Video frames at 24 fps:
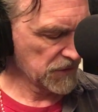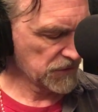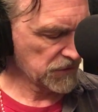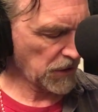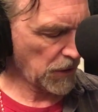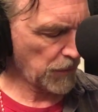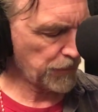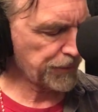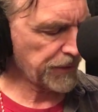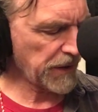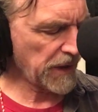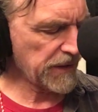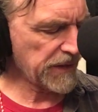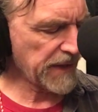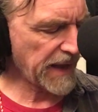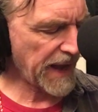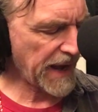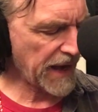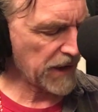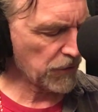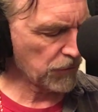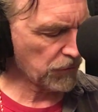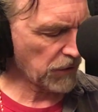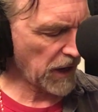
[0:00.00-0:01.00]
So I'll play
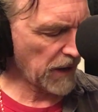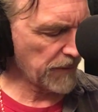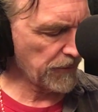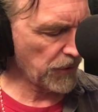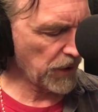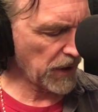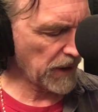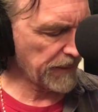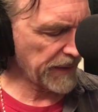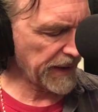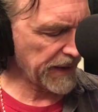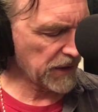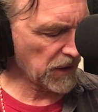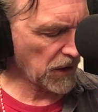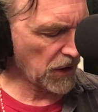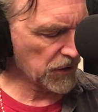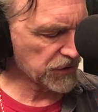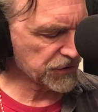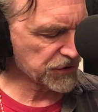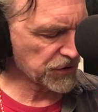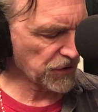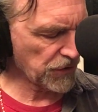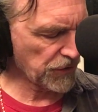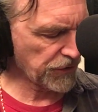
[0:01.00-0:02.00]
that, or I might
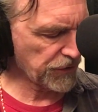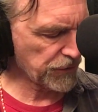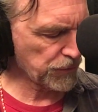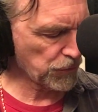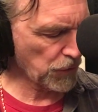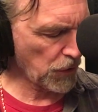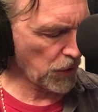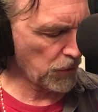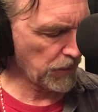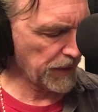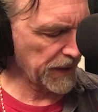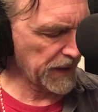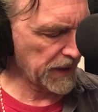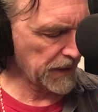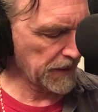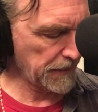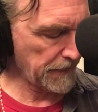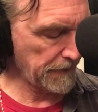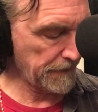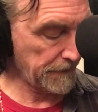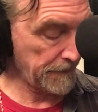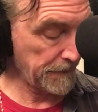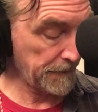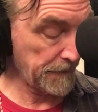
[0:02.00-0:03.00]
also throw
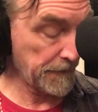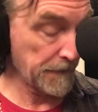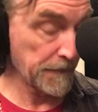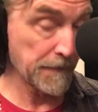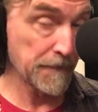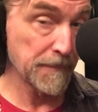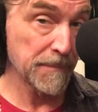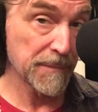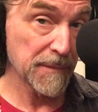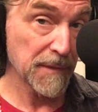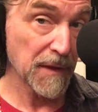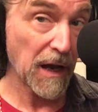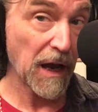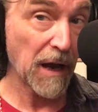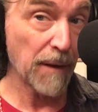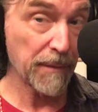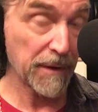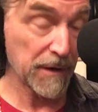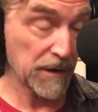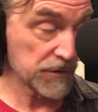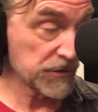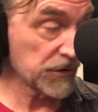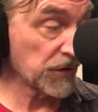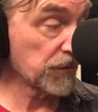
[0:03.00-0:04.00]
in
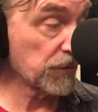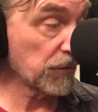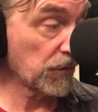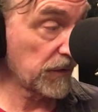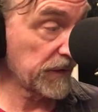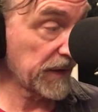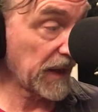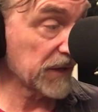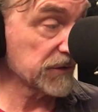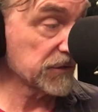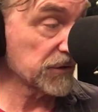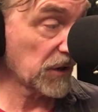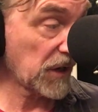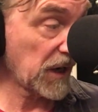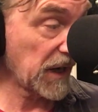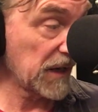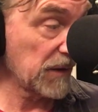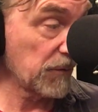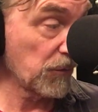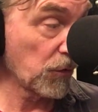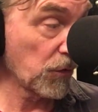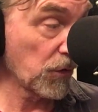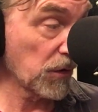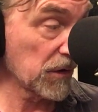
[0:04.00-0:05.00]
that, so kind
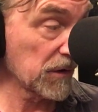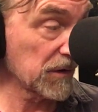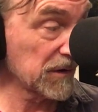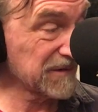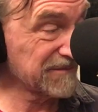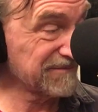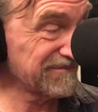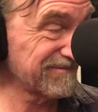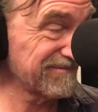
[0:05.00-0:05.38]
of more